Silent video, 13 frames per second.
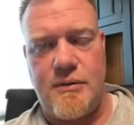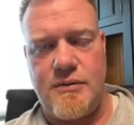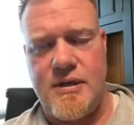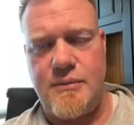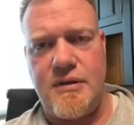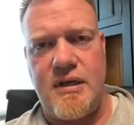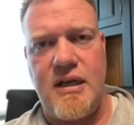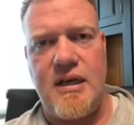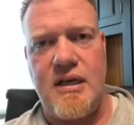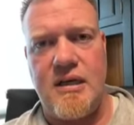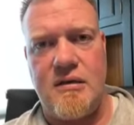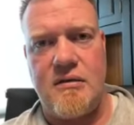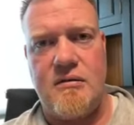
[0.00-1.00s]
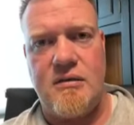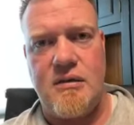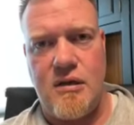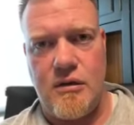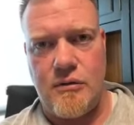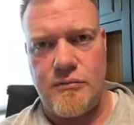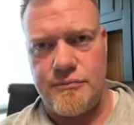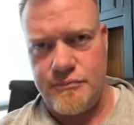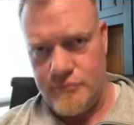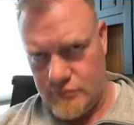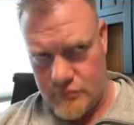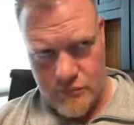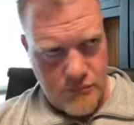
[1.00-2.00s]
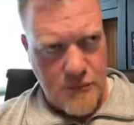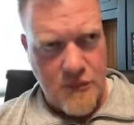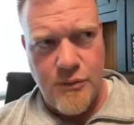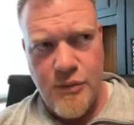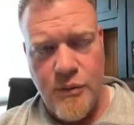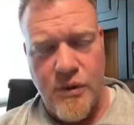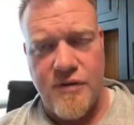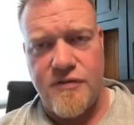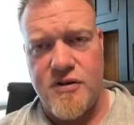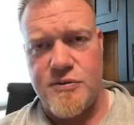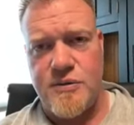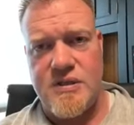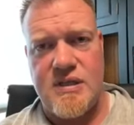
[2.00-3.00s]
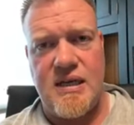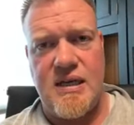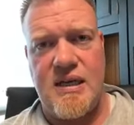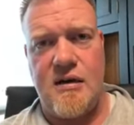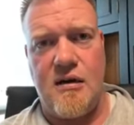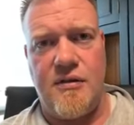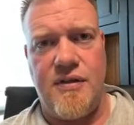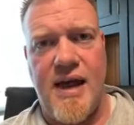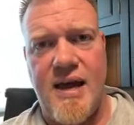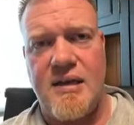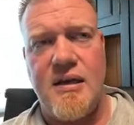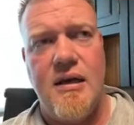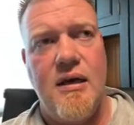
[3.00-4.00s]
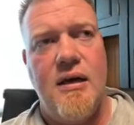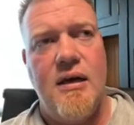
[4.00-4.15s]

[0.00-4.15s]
I was able to get in, be one of the first ones to get in on that.